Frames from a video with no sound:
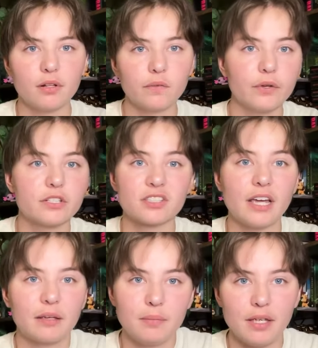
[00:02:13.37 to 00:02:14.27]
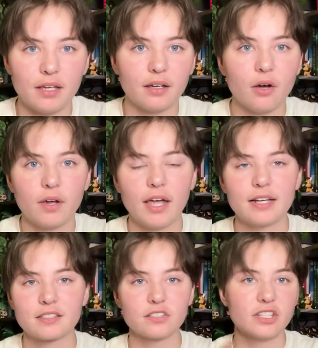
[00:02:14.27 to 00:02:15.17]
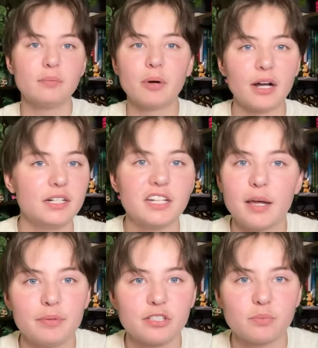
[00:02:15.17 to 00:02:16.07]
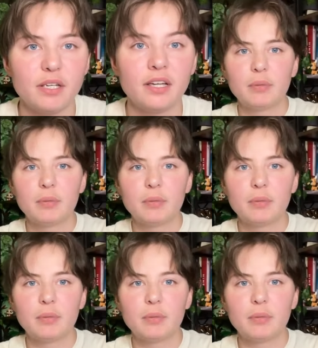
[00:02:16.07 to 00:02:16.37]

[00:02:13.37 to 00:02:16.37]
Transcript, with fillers: looks like me, okay? Has the same body type type is me.